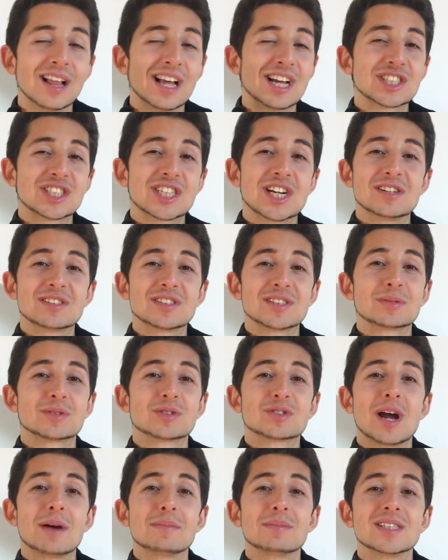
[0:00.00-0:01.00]
do like, share and
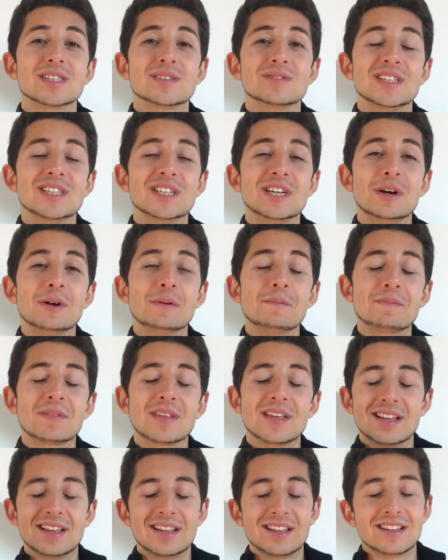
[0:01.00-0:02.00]
subscribe to this video.
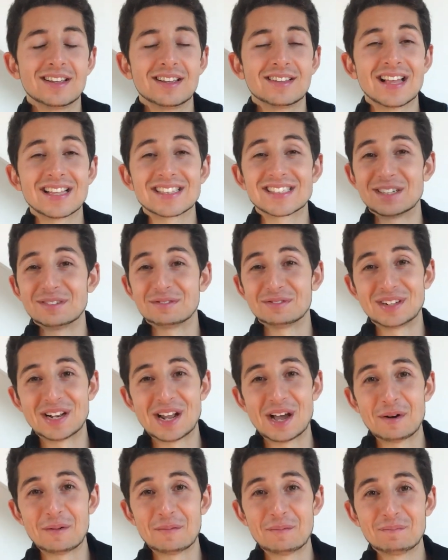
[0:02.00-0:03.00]
That's it for
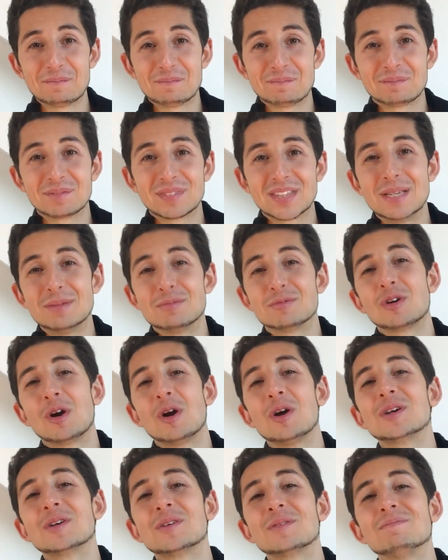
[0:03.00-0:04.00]
now. Keep
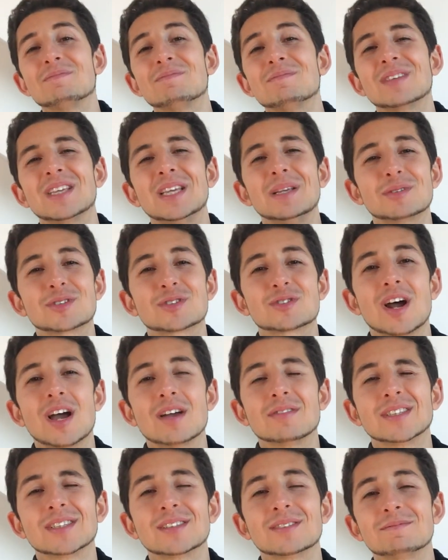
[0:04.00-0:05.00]
growing, keep
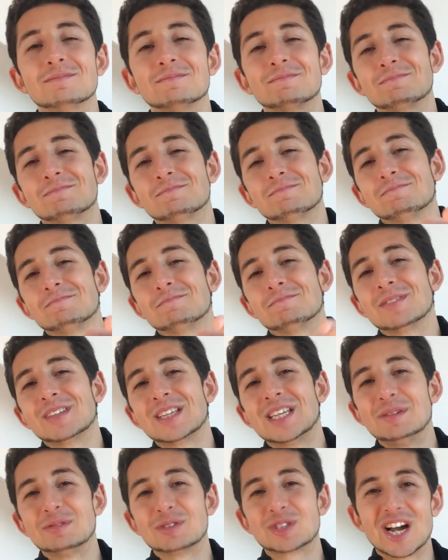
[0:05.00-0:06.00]
striving,
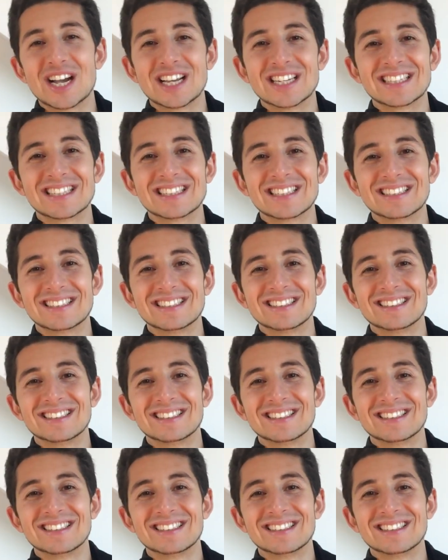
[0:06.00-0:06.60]
keep shining.